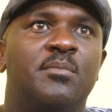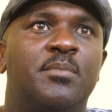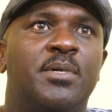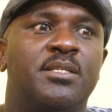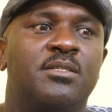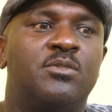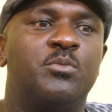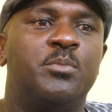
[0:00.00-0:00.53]

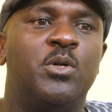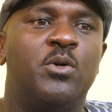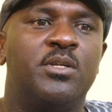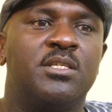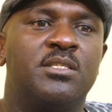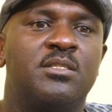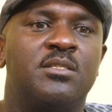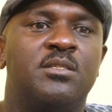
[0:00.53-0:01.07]
But to be
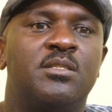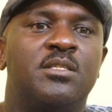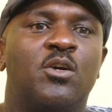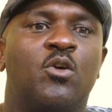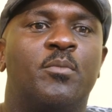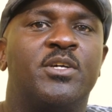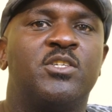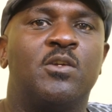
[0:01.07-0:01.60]
honest, the
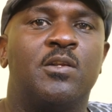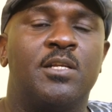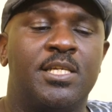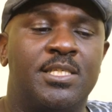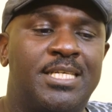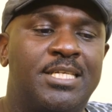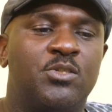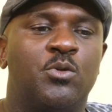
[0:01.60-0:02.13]

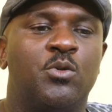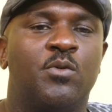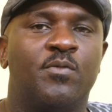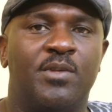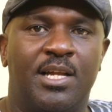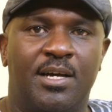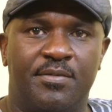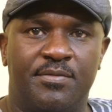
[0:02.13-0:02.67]
commercialization
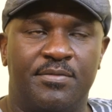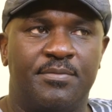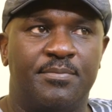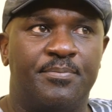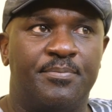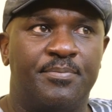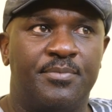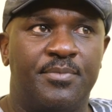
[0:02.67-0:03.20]
of love
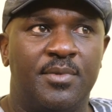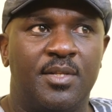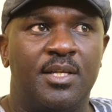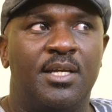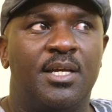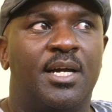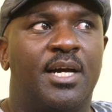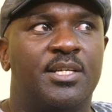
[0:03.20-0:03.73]

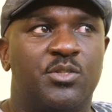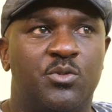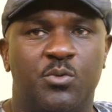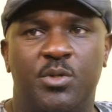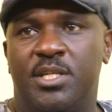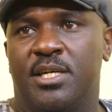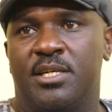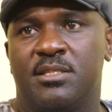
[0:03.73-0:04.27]
has
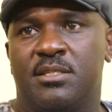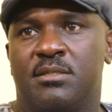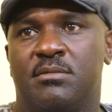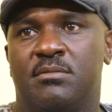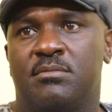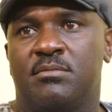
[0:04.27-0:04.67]
ruined us,